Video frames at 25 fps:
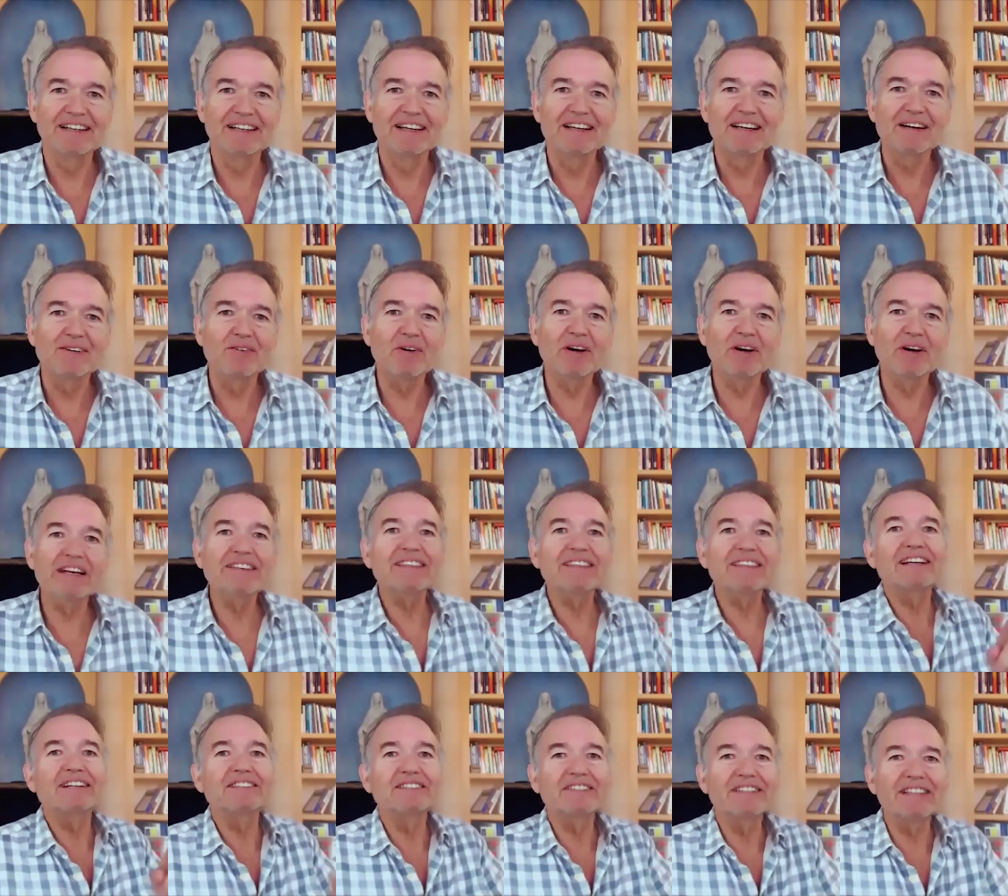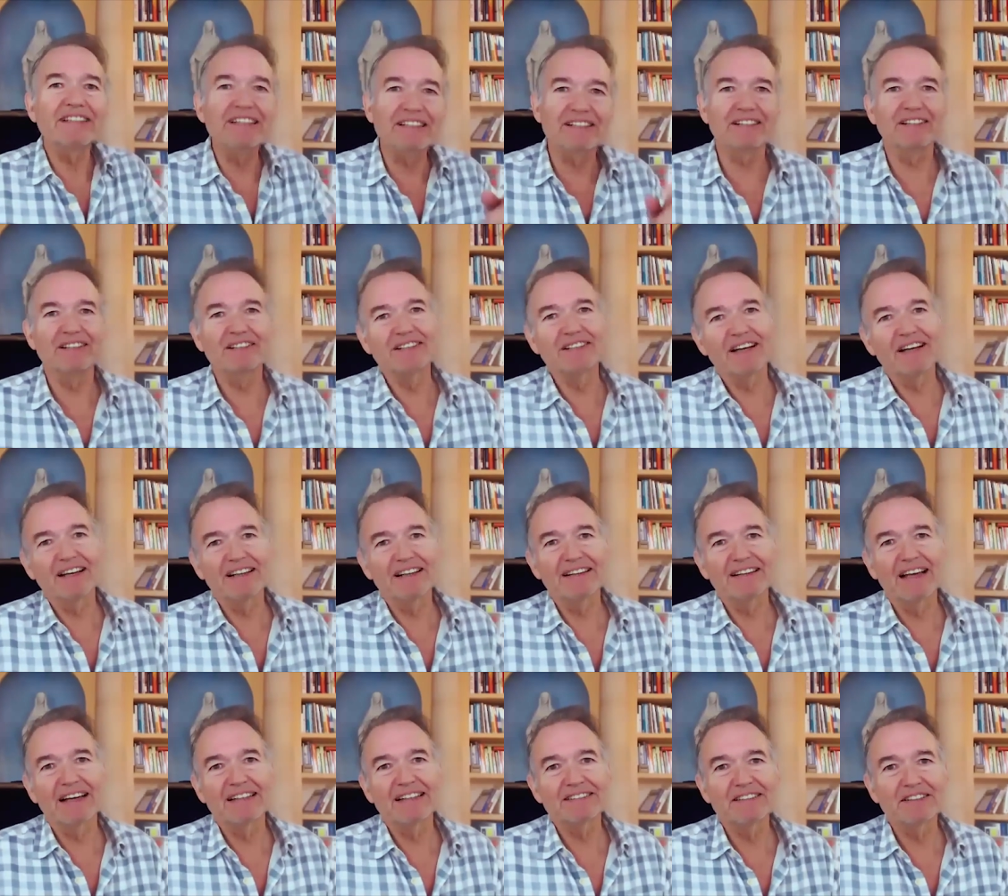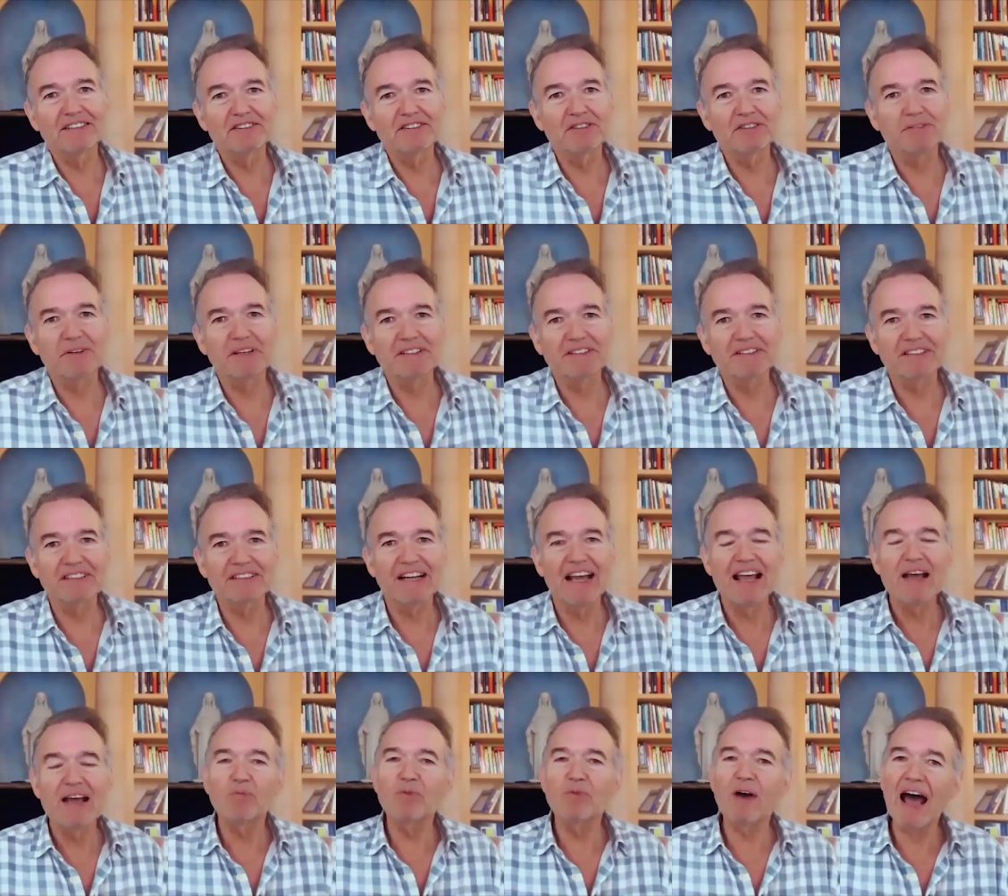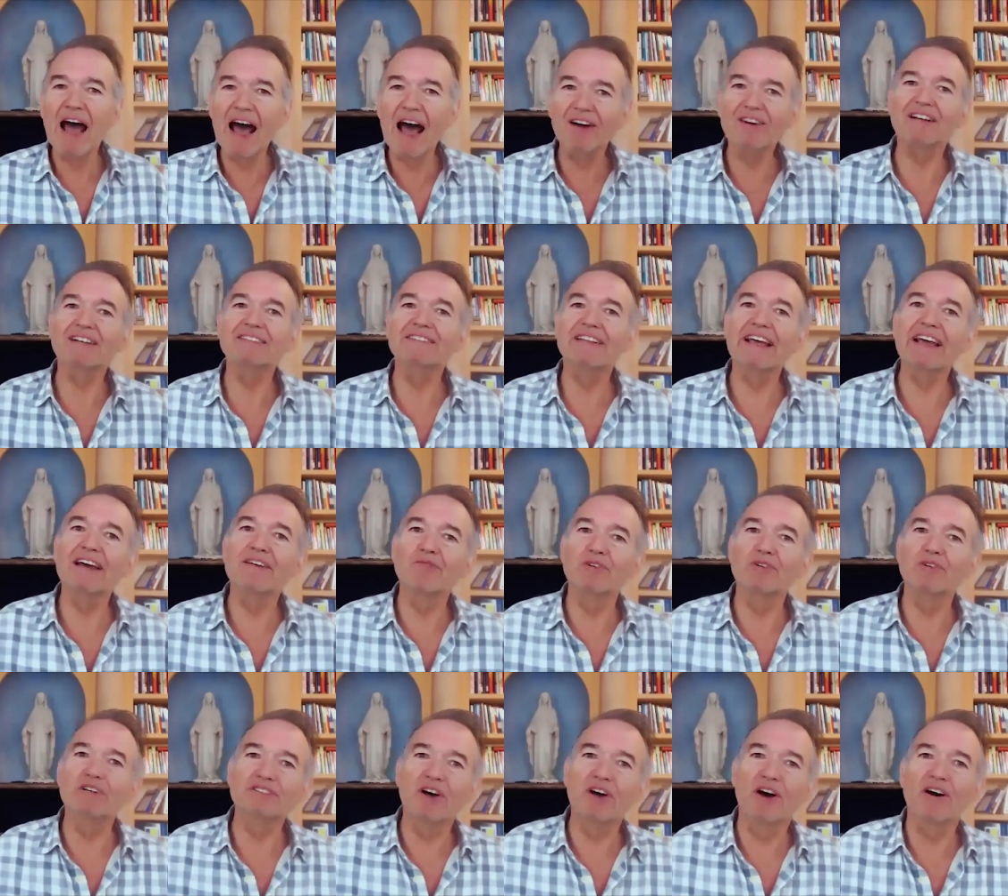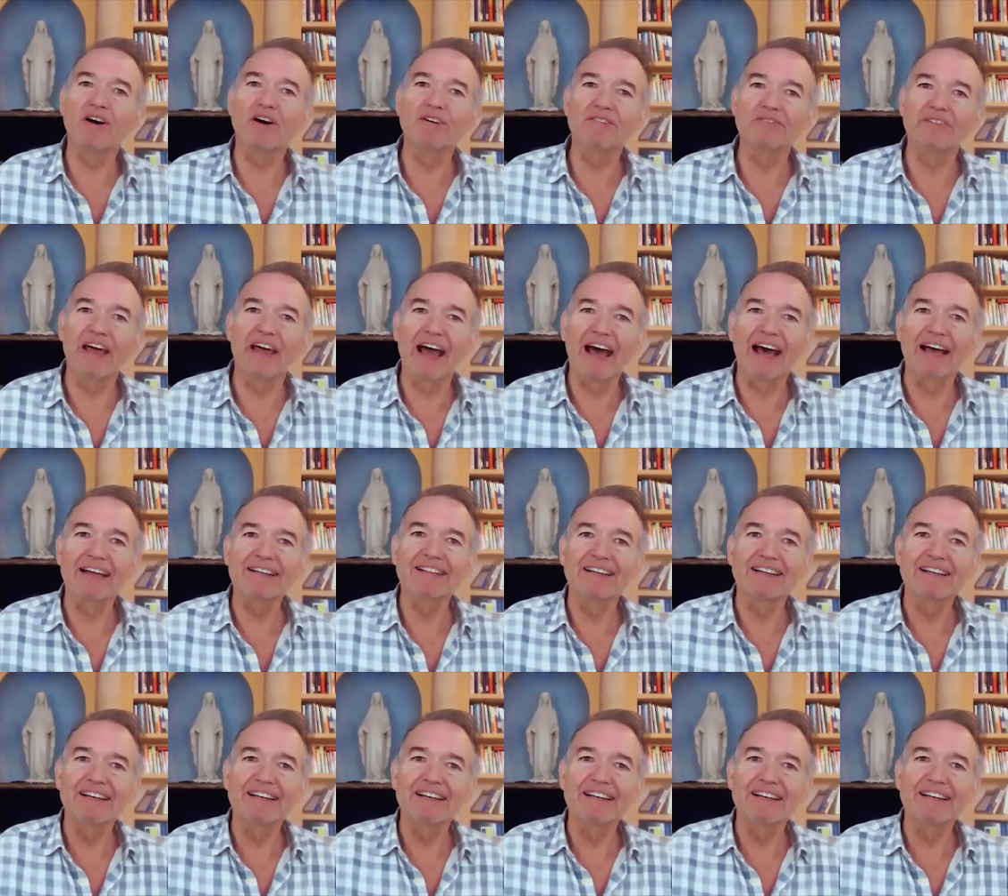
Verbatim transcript: What do you think she could have done in that situation? Well, how could they have resolved that?